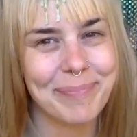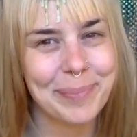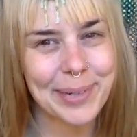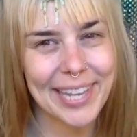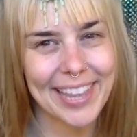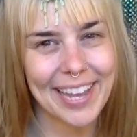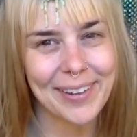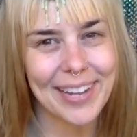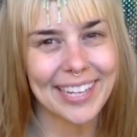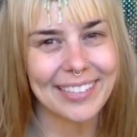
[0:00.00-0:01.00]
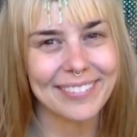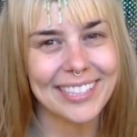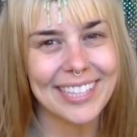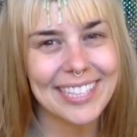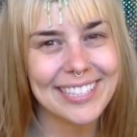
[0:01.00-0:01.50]
Breathe out and
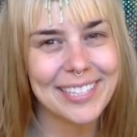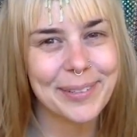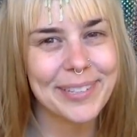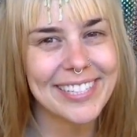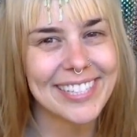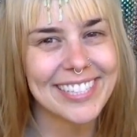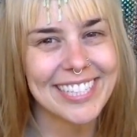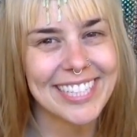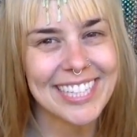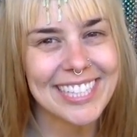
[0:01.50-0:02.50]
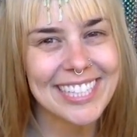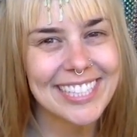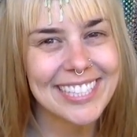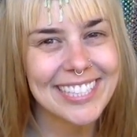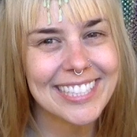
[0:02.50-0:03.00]
release your
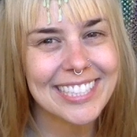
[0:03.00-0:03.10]
resistance.